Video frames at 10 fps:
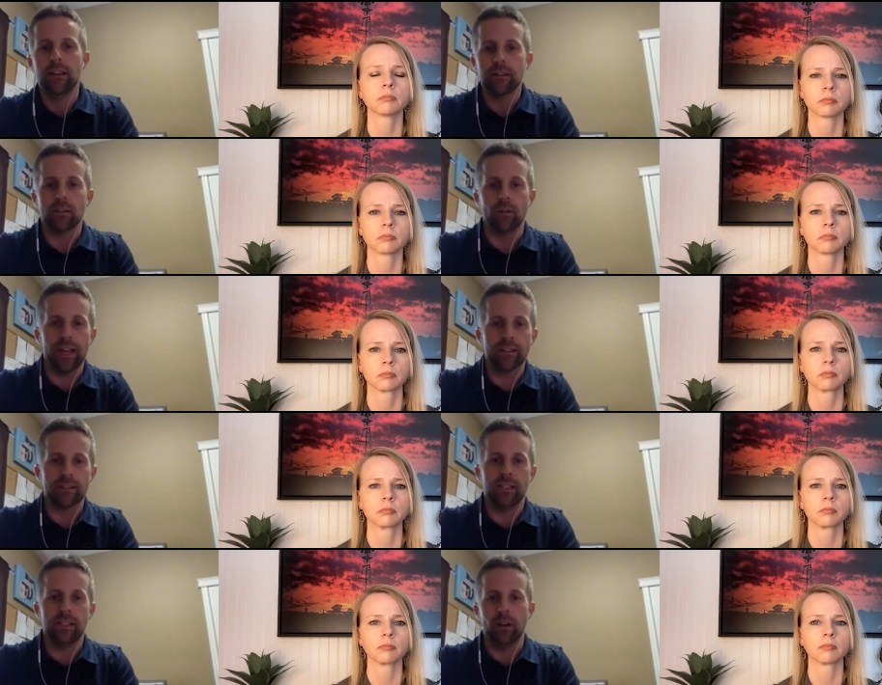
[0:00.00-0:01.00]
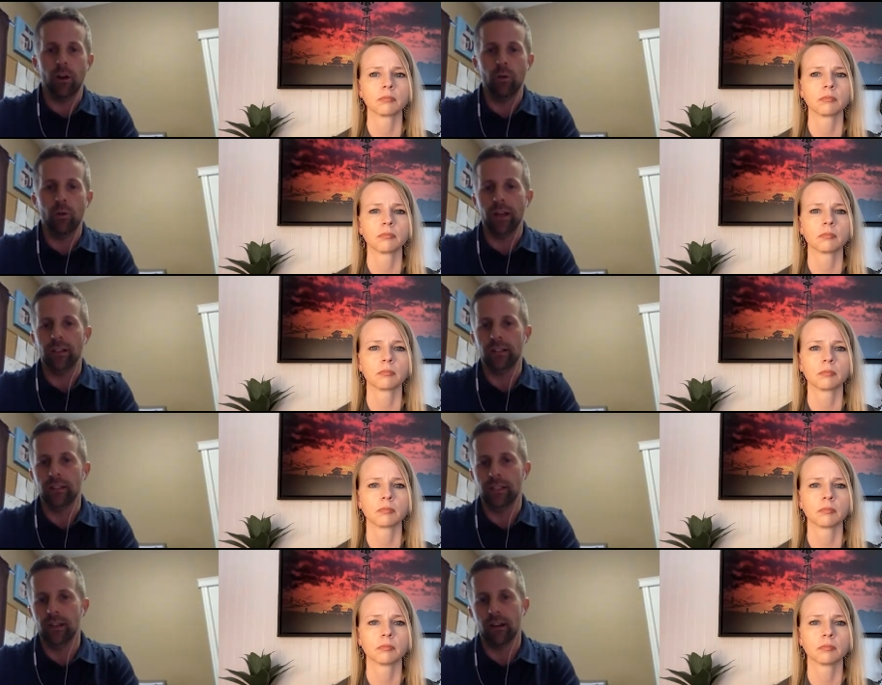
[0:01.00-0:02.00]
Speaker 1: So
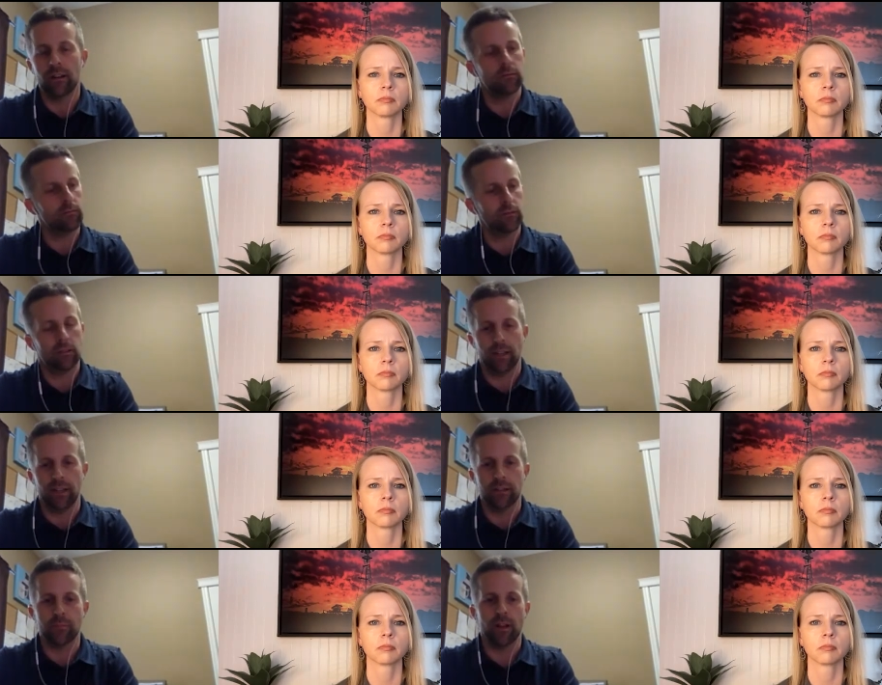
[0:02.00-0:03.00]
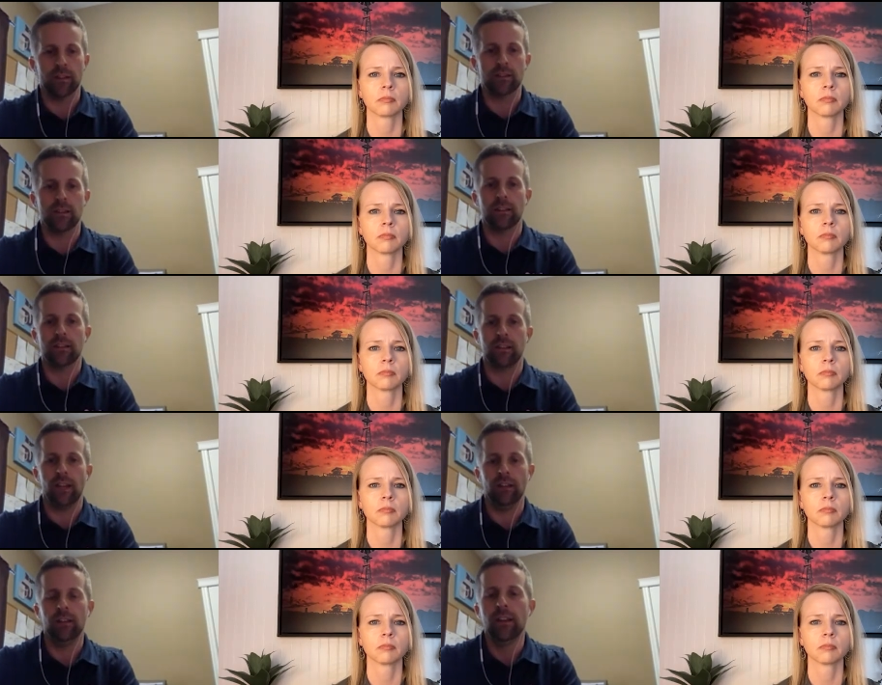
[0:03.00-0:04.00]
S-T-O-L-L-E-R,
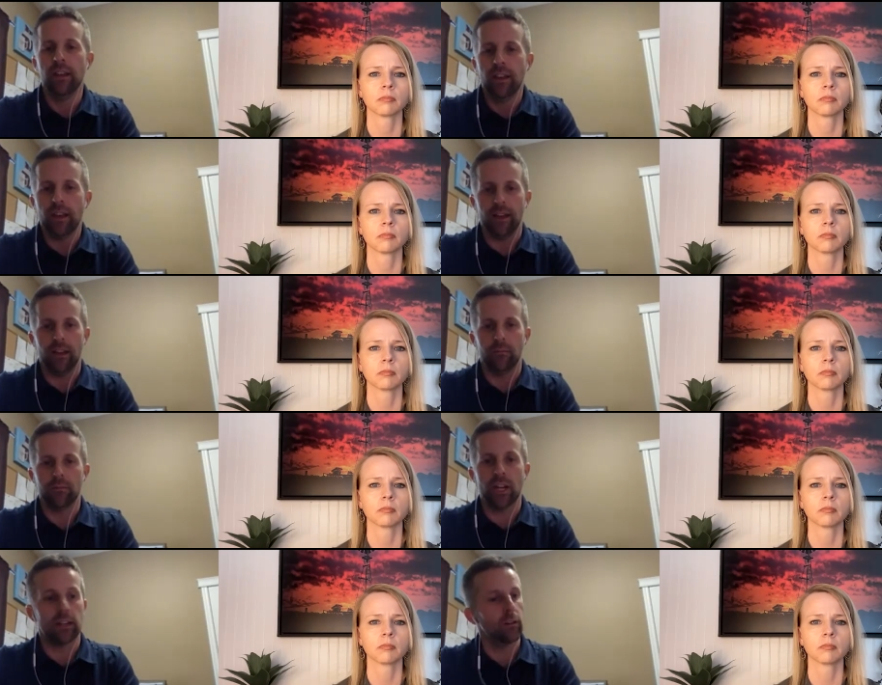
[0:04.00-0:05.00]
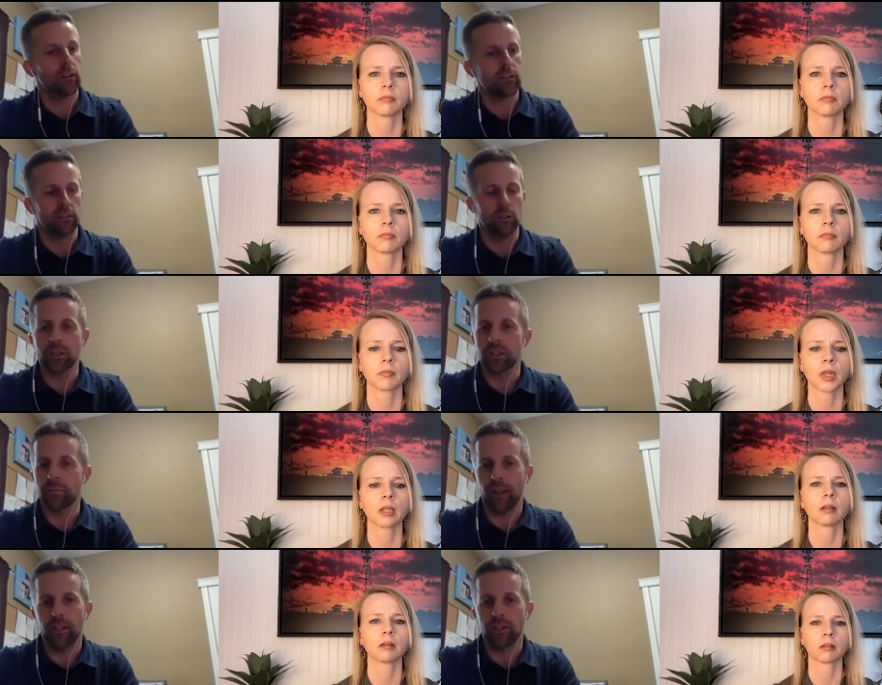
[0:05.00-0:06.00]
enterprises.ca. Check out our solutions
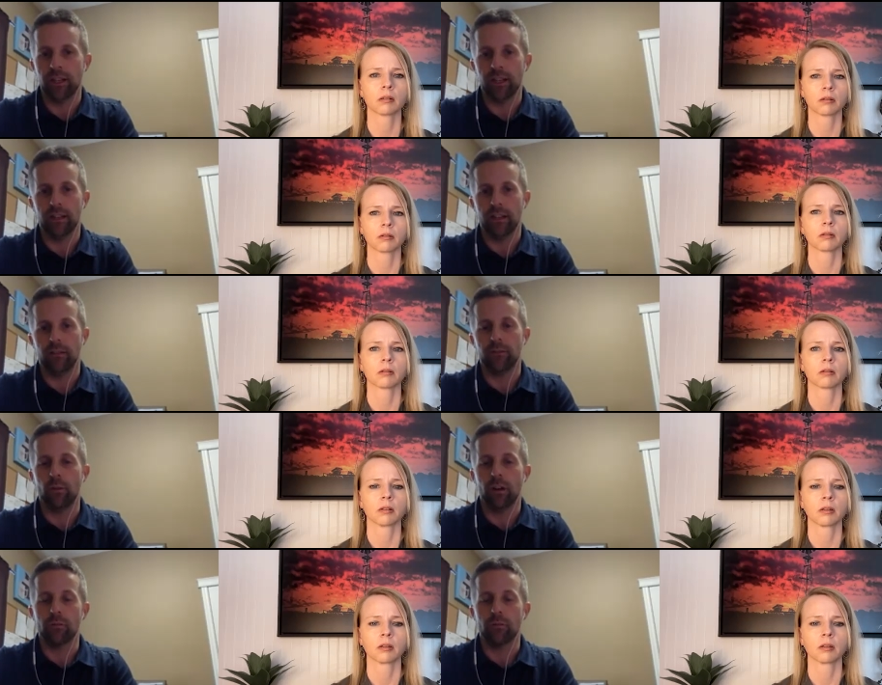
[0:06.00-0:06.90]
page, and then if you want to